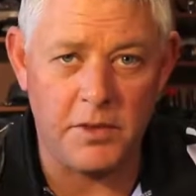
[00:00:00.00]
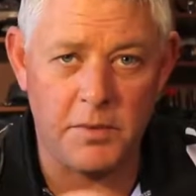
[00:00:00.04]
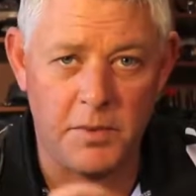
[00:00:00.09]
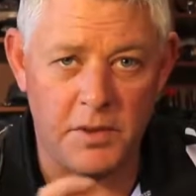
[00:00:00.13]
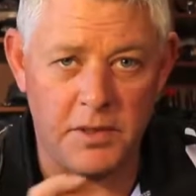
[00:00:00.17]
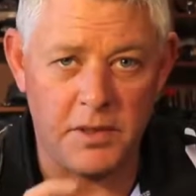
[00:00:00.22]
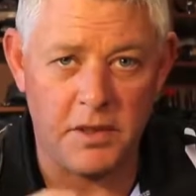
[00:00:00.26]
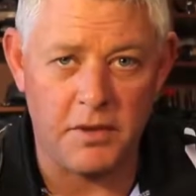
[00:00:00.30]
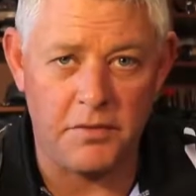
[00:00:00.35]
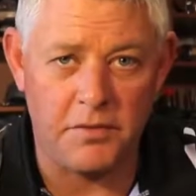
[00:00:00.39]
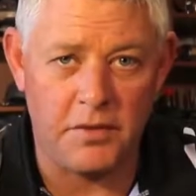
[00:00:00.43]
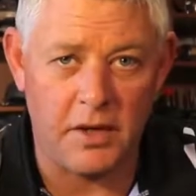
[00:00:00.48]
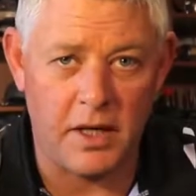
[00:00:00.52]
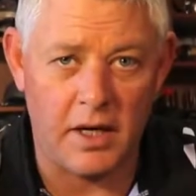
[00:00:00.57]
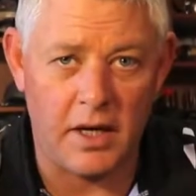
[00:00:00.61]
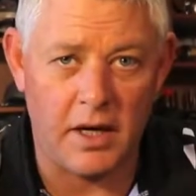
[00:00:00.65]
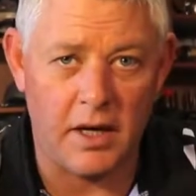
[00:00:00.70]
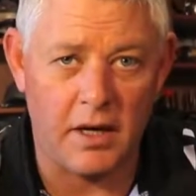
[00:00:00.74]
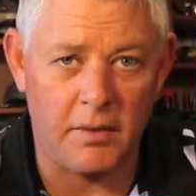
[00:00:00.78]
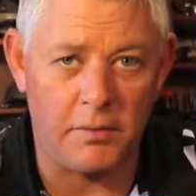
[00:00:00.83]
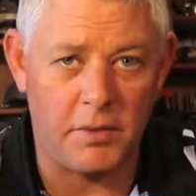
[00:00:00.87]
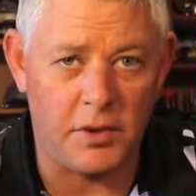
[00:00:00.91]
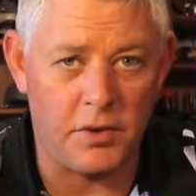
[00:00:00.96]

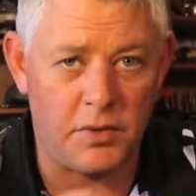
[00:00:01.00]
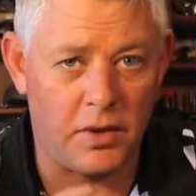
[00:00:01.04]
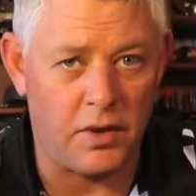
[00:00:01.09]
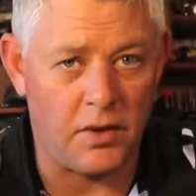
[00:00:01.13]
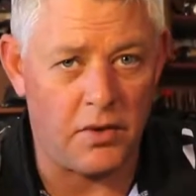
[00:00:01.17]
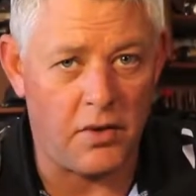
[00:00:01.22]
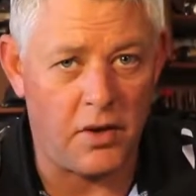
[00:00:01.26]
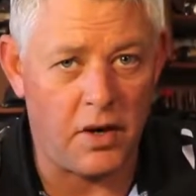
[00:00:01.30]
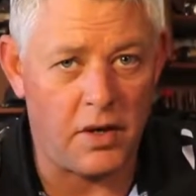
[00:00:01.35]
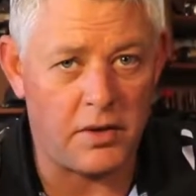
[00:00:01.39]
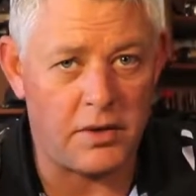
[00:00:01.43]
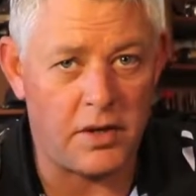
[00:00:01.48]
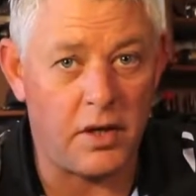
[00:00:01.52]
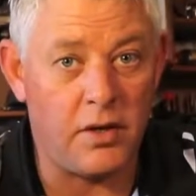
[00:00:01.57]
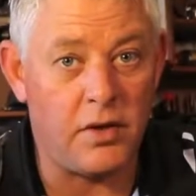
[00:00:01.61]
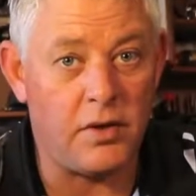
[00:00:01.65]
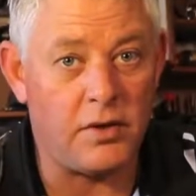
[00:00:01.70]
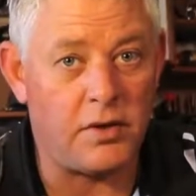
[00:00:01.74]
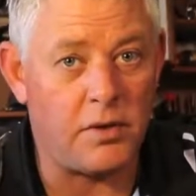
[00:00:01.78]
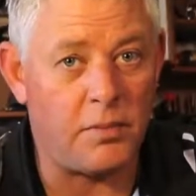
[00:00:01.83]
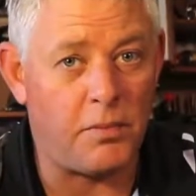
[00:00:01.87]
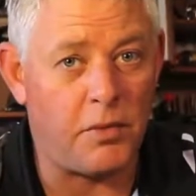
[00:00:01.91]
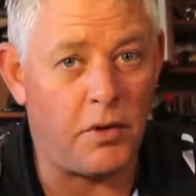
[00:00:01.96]
specifically, in between the rocks, I
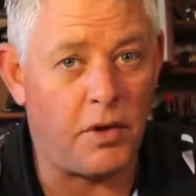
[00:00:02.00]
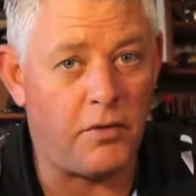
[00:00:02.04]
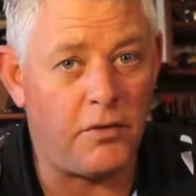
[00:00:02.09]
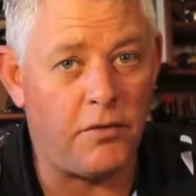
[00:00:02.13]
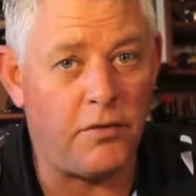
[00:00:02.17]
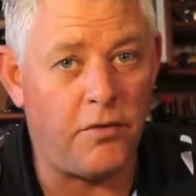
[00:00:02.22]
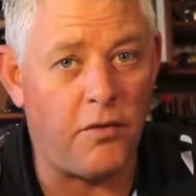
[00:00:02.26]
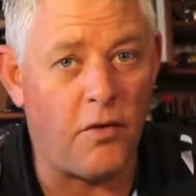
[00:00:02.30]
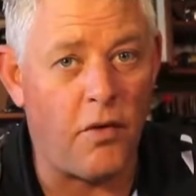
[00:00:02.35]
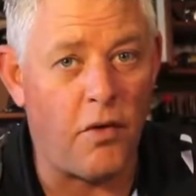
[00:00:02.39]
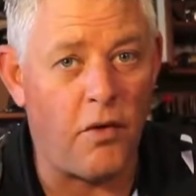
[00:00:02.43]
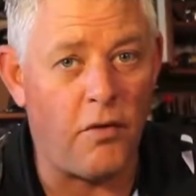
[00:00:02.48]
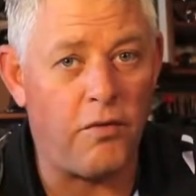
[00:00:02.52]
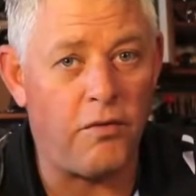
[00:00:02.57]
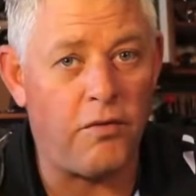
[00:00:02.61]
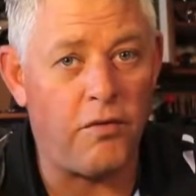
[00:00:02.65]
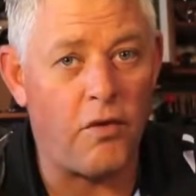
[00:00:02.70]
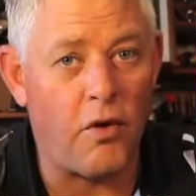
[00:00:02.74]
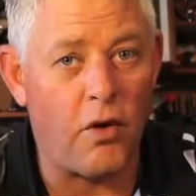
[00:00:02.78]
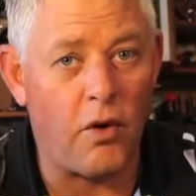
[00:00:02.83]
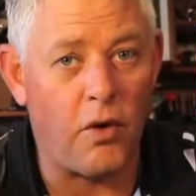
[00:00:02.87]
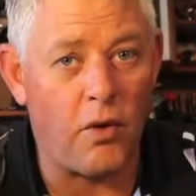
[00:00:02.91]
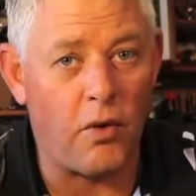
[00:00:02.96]
use a
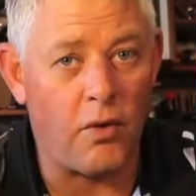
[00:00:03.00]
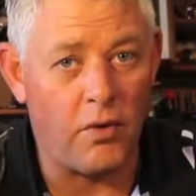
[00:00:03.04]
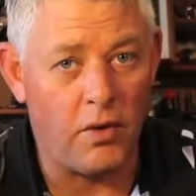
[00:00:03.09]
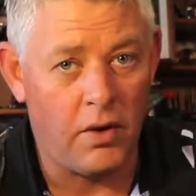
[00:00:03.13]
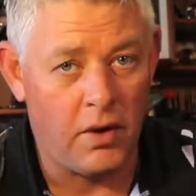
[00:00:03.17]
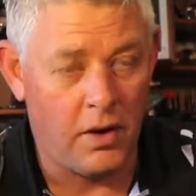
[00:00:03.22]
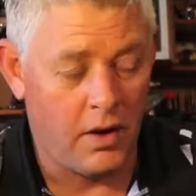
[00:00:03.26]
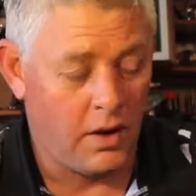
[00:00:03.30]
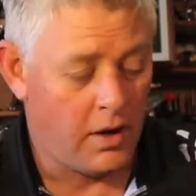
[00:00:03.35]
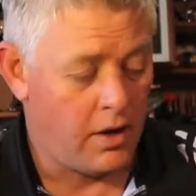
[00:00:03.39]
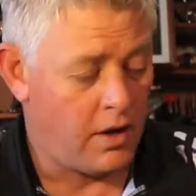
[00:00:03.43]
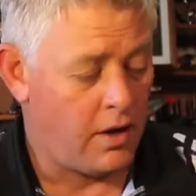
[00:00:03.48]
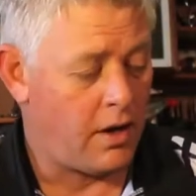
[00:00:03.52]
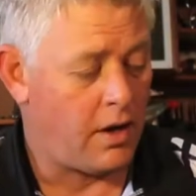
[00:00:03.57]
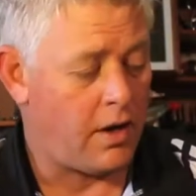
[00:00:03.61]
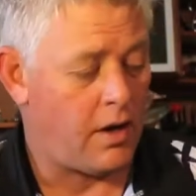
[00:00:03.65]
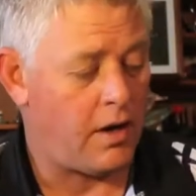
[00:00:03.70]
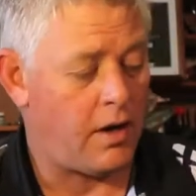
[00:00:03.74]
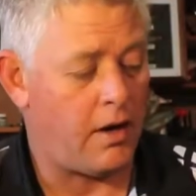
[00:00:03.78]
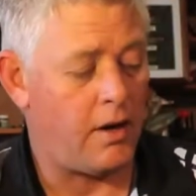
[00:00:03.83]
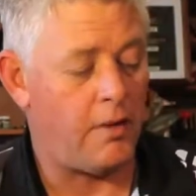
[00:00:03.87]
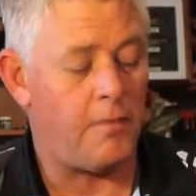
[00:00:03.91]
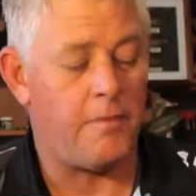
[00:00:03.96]

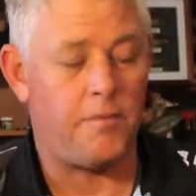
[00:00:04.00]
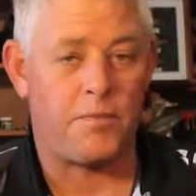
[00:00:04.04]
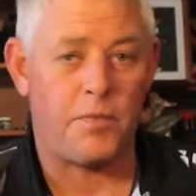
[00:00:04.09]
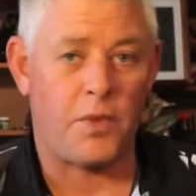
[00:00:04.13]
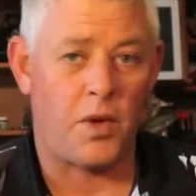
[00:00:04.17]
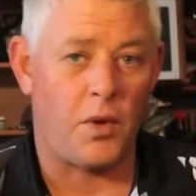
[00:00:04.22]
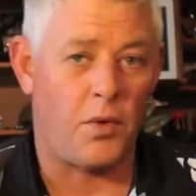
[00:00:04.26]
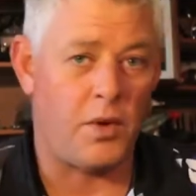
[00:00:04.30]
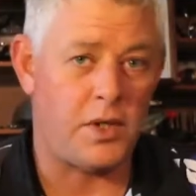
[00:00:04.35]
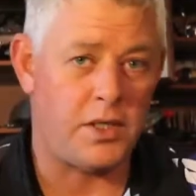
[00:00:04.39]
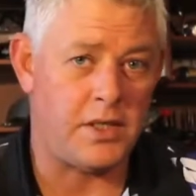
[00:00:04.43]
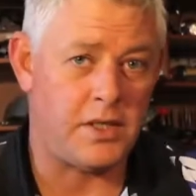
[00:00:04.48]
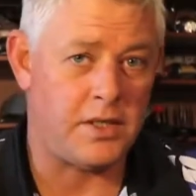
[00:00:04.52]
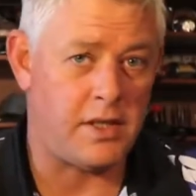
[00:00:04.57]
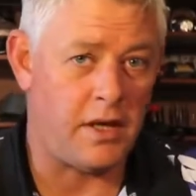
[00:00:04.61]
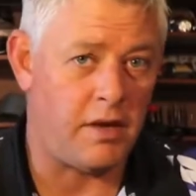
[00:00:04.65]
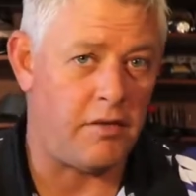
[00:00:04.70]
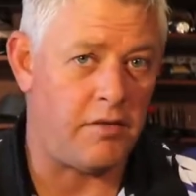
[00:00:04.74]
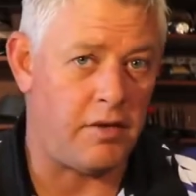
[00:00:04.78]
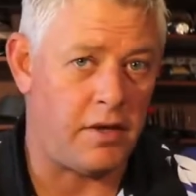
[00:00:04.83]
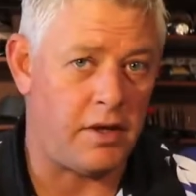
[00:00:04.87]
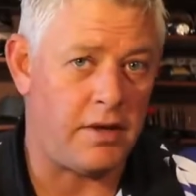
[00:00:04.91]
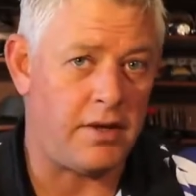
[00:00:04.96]
0.44, which is
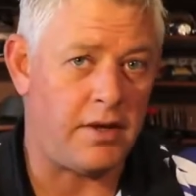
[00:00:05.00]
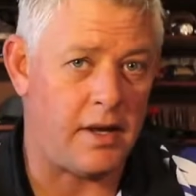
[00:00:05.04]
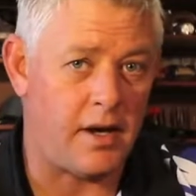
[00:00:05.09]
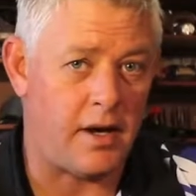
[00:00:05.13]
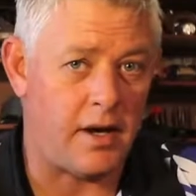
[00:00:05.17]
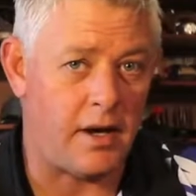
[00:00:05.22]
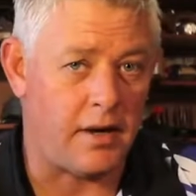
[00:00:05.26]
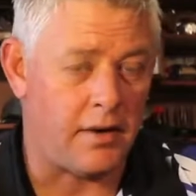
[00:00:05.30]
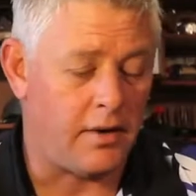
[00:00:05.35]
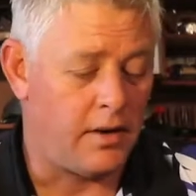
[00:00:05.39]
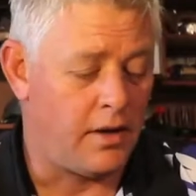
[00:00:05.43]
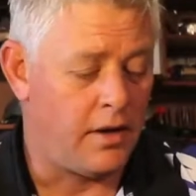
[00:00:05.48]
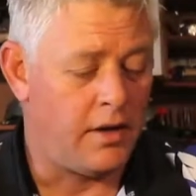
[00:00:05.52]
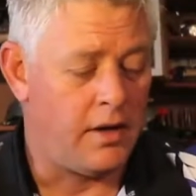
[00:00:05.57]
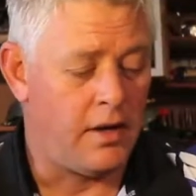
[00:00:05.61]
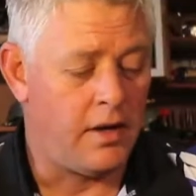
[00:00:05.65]
even thinner.